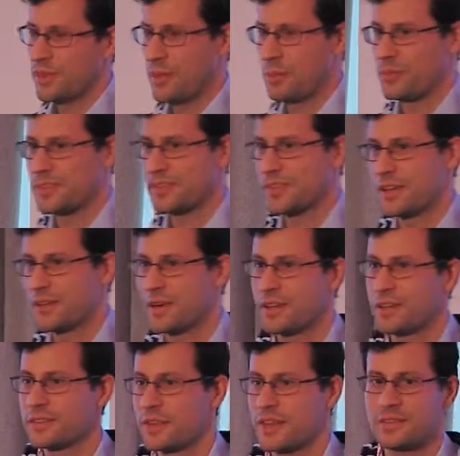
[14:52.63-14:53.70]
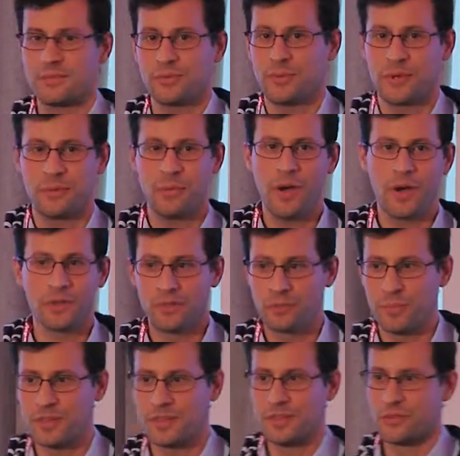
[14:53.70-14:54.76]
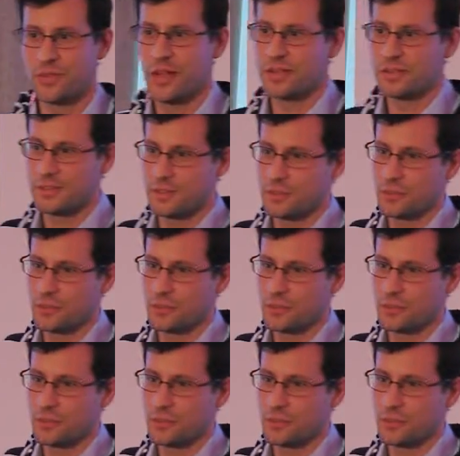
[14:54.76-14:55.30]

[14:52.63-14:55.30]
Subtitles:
happens is they run a test for a month, but in reality,